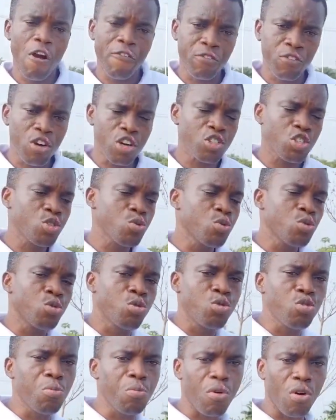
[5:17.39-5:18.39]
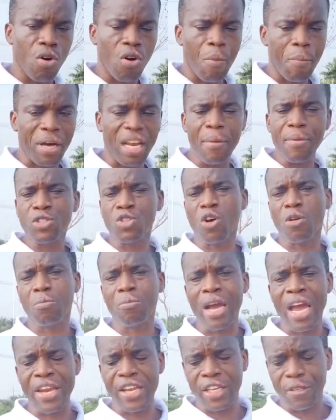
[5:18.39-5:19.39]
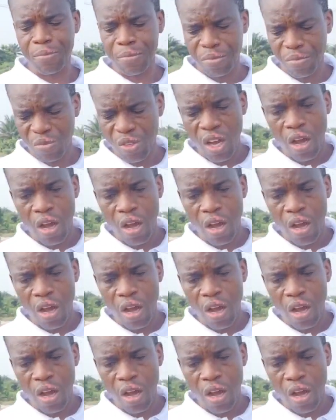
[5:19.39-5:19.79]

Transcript: Of course, you will do more. My name is Ogbeni,